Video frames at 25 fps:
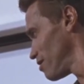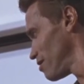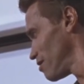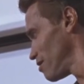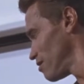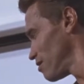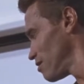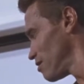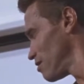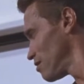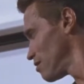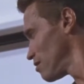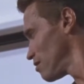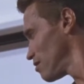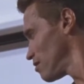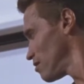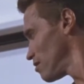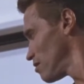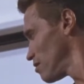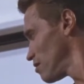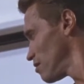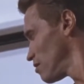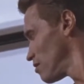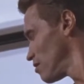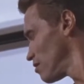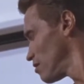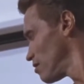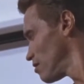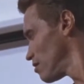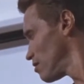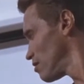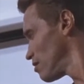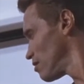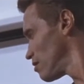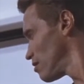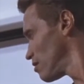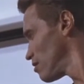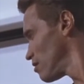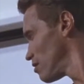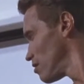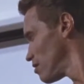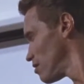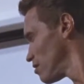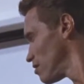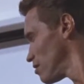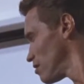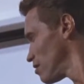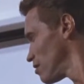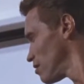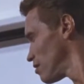
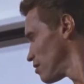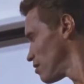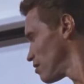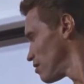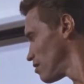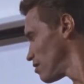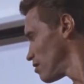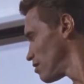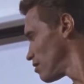No words are spoken by the person on screen.